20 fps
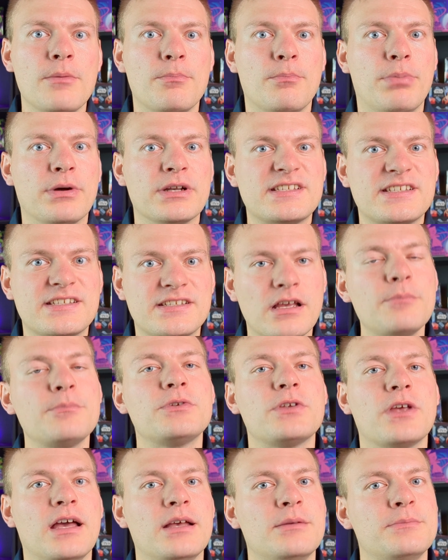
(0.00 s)
but
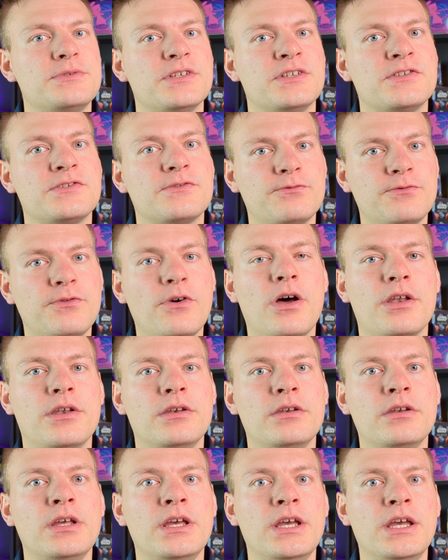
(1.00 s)
sometimes it's
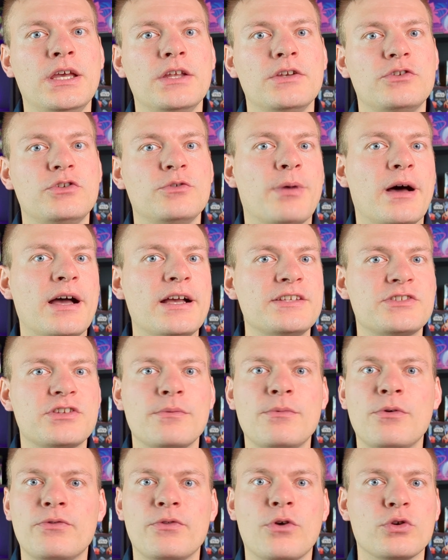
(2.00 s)
fun to buy some
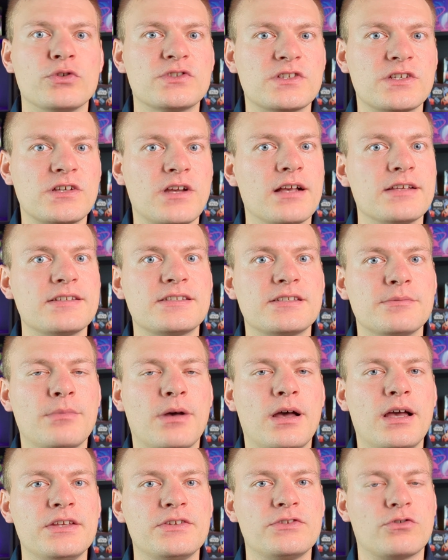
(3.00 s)
of those
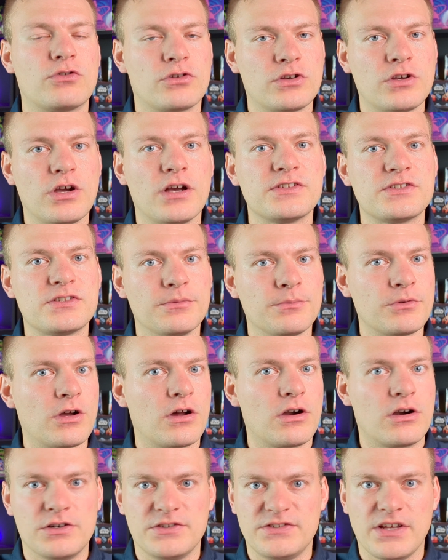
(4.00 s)
customized or custom
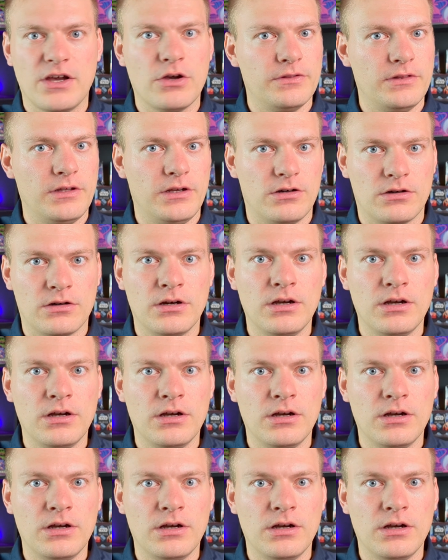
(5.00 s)
cards out there.